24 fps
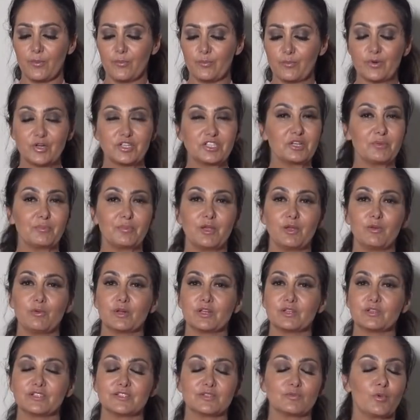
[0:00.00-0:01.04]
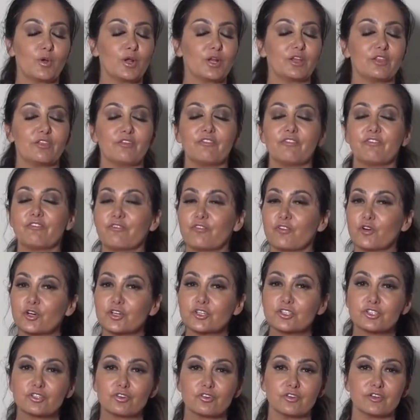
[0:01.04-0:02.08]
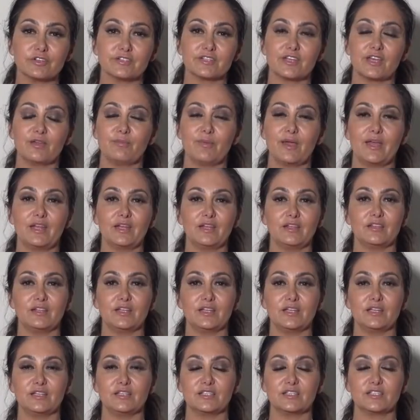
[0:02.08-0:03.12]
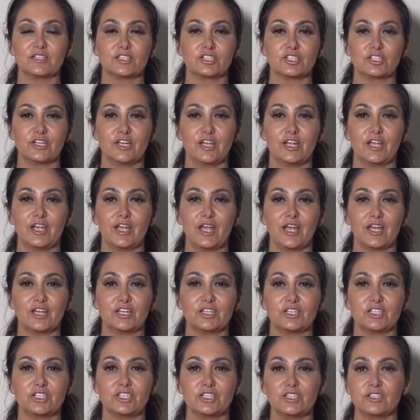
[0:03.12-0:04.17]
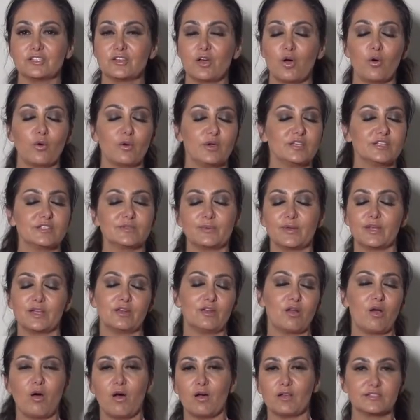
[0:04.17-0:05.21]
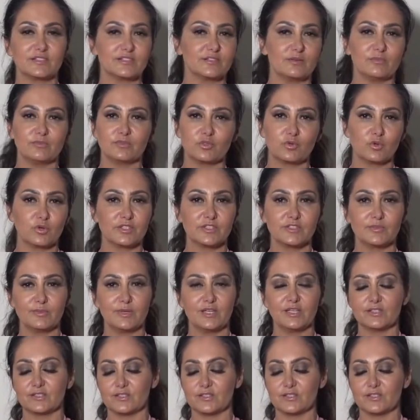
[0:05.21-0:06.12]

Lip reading: Bridget B was one of the first girls I met in the industry, and she's always been awesome towards me.